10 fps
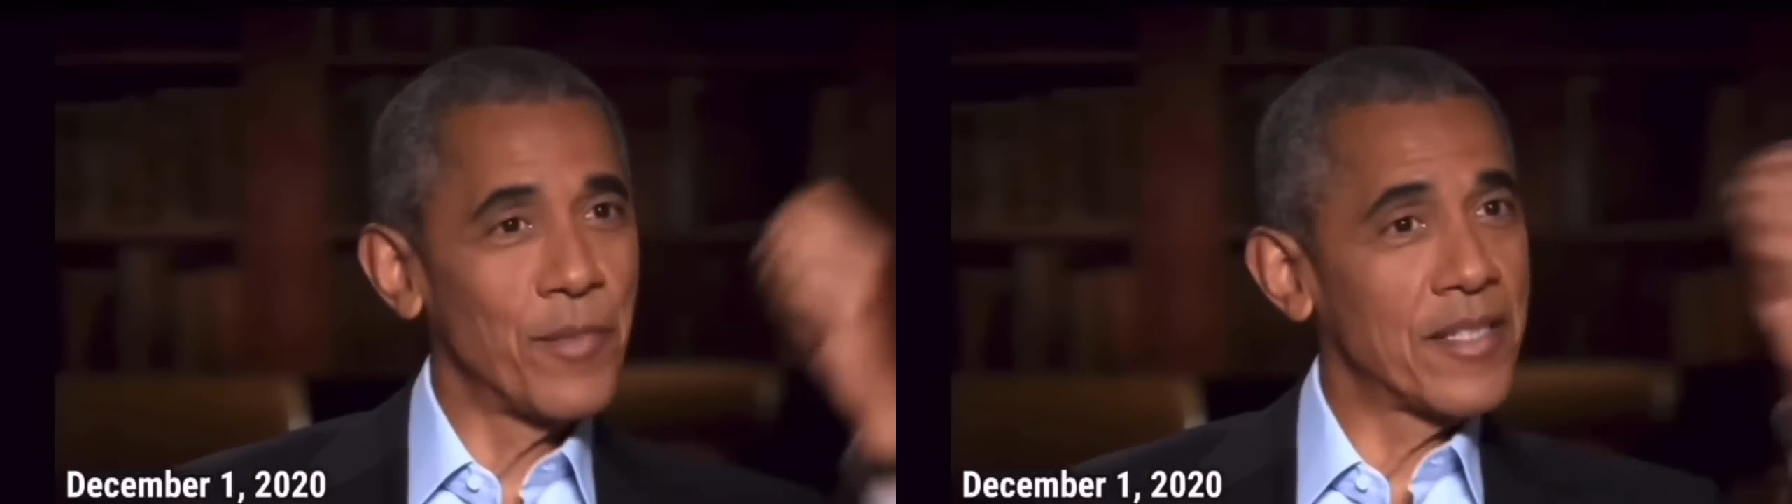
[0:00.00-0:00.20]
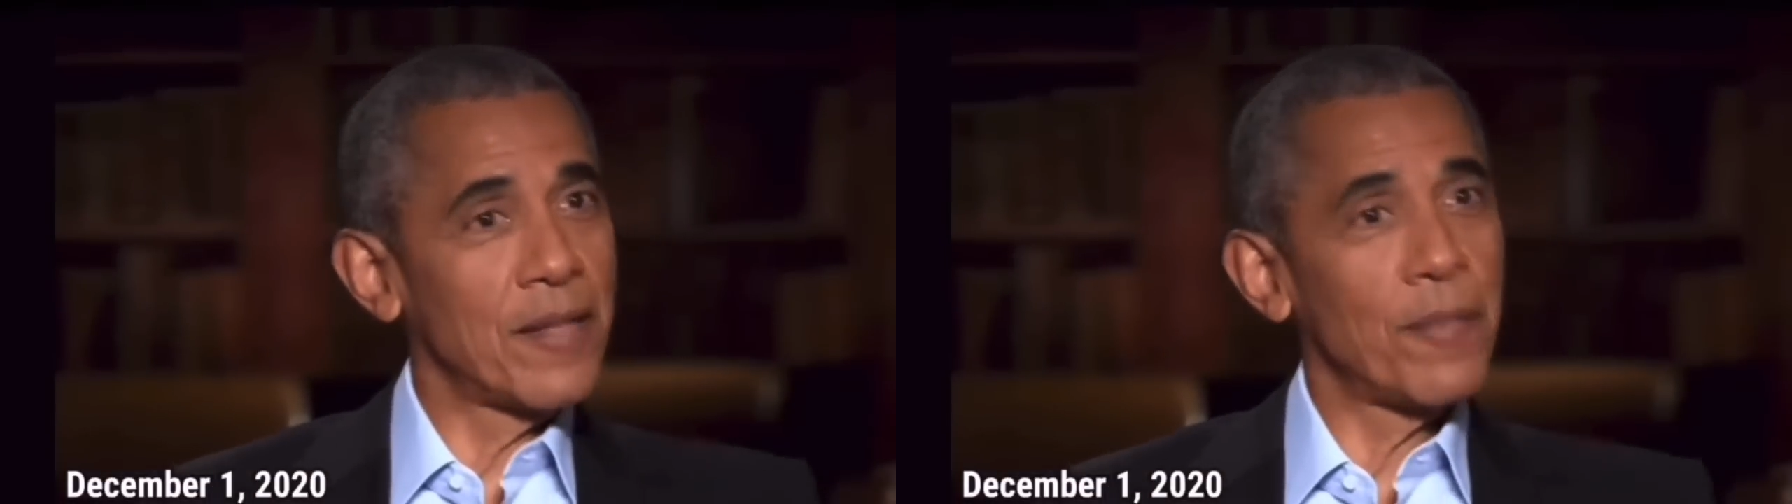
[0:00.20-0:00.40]

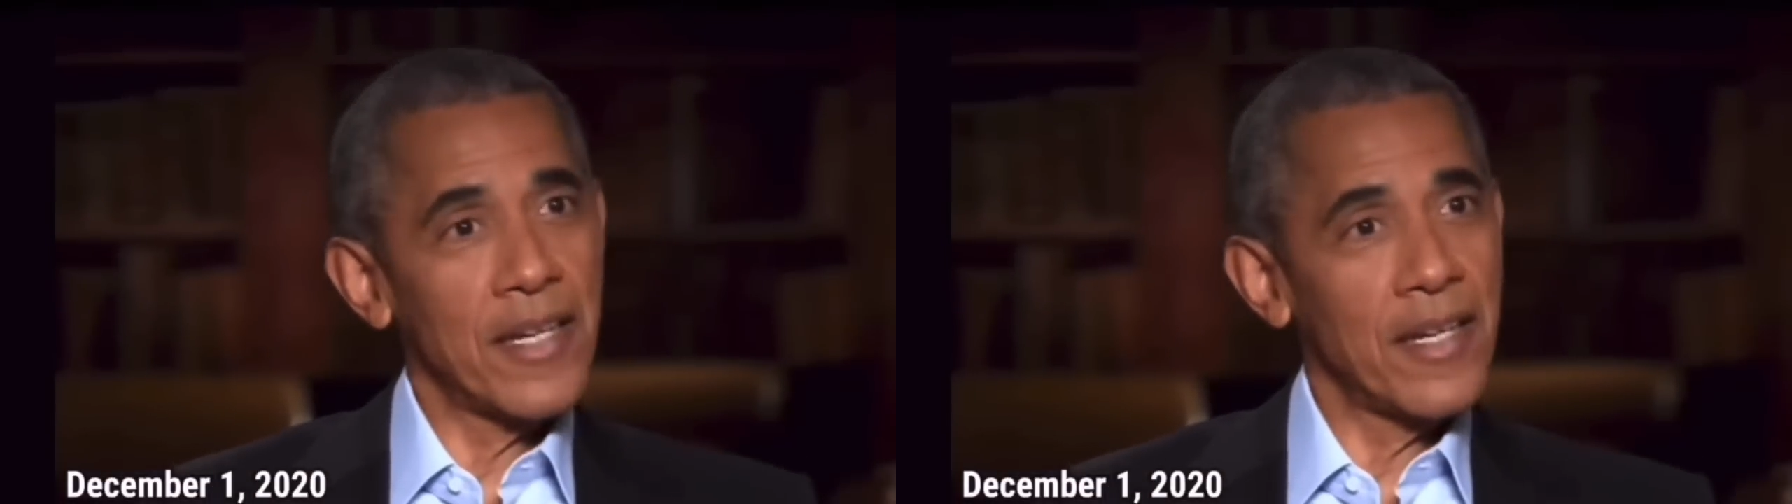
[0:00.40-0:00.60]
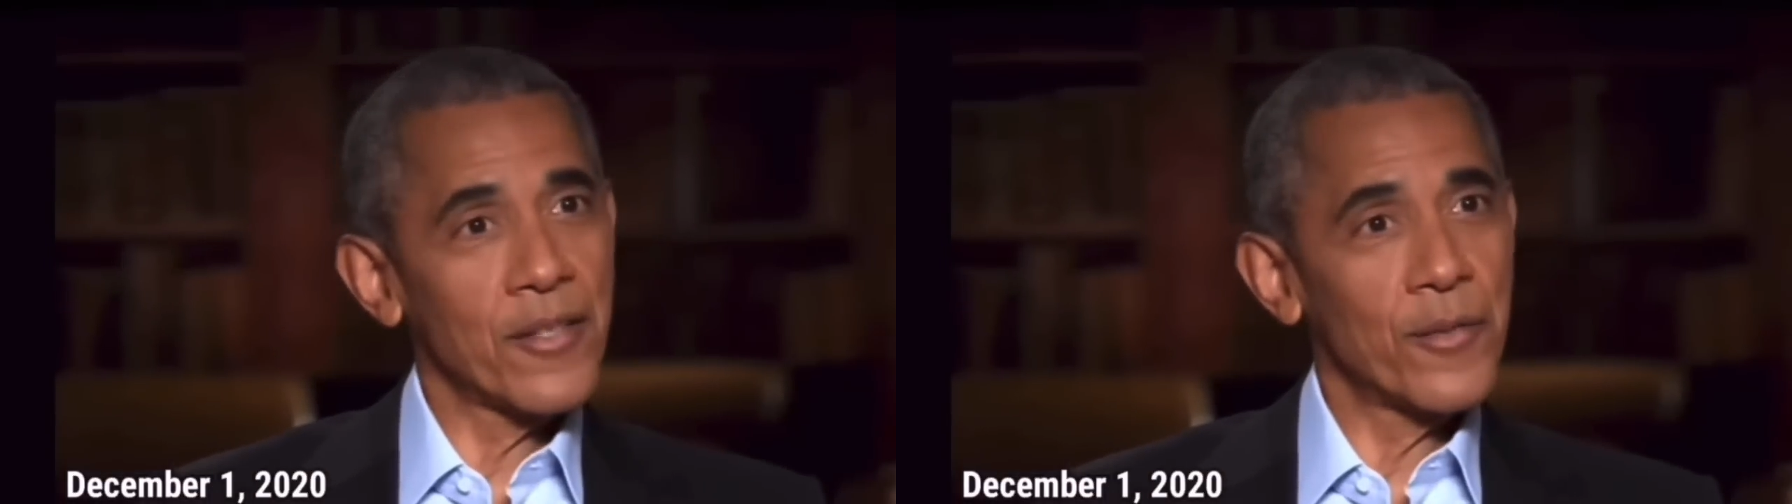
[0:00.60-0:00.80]
but
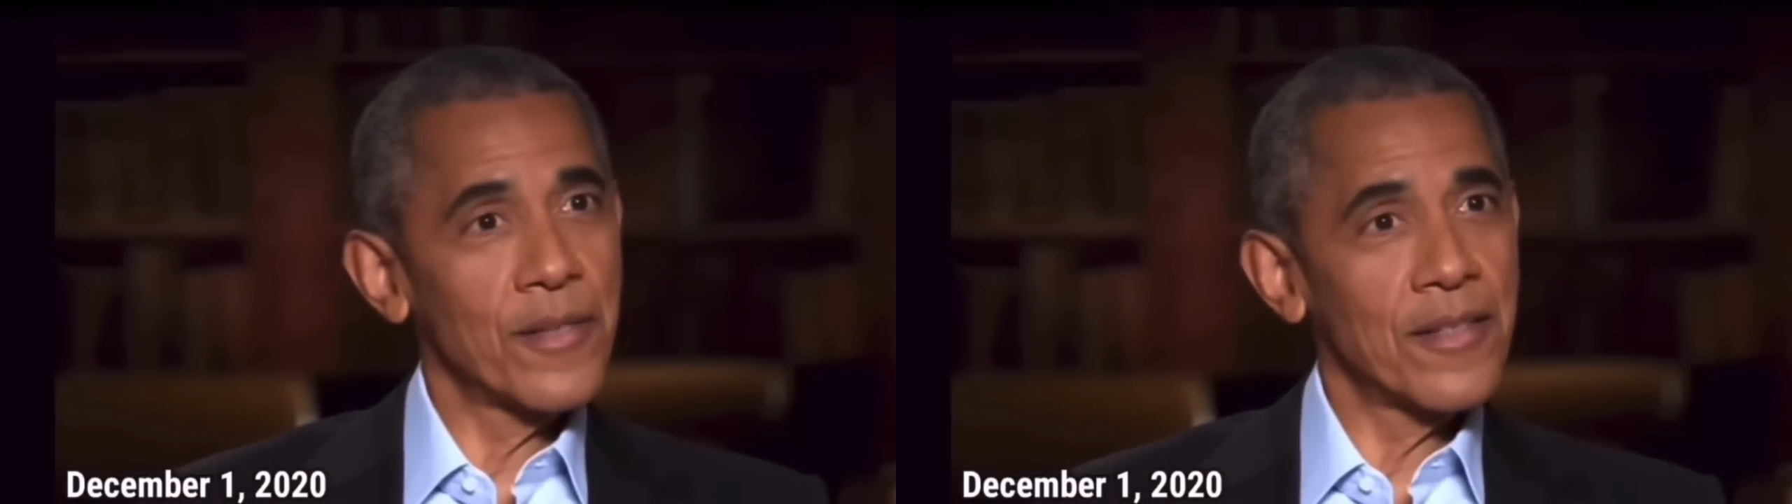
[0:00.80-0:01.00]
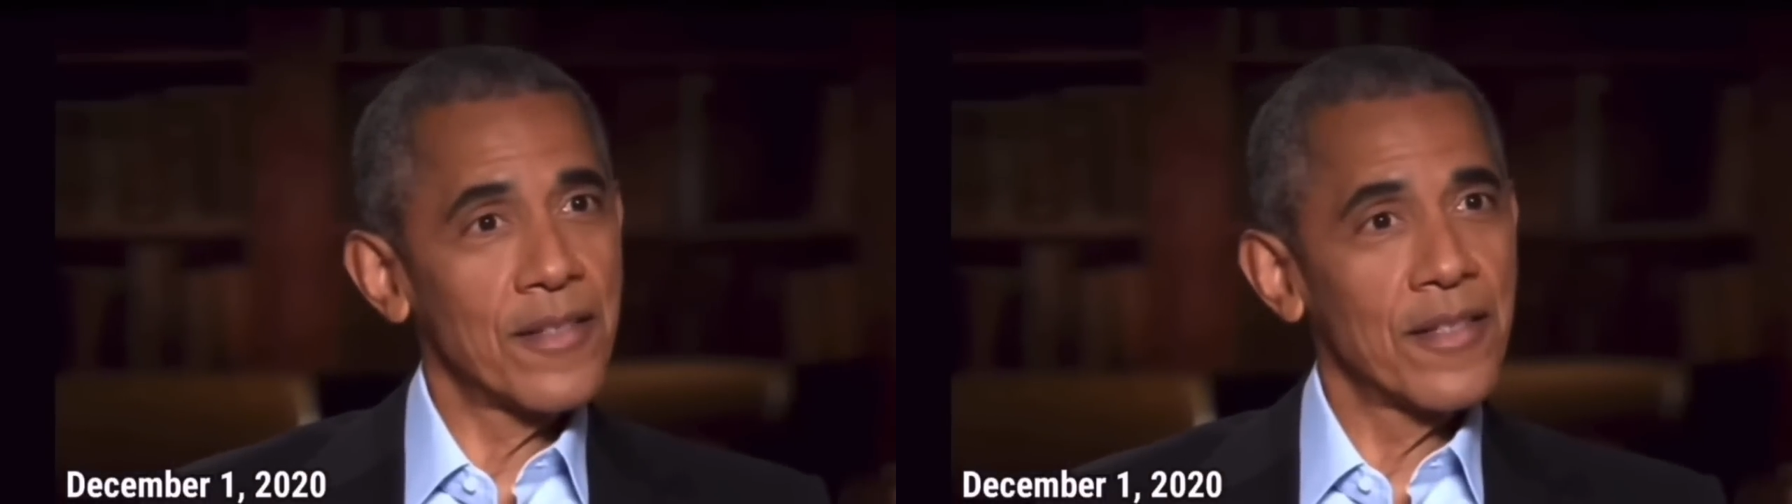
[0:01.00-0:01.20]
somebody else
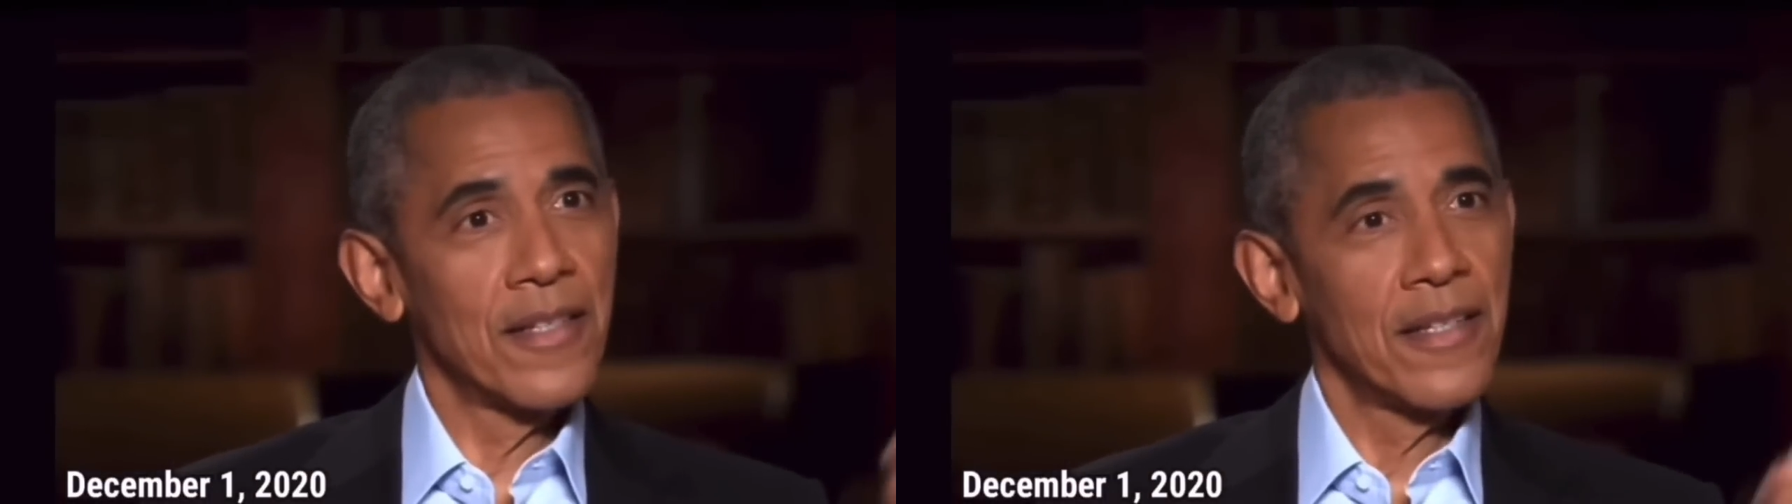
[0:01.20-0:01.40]
was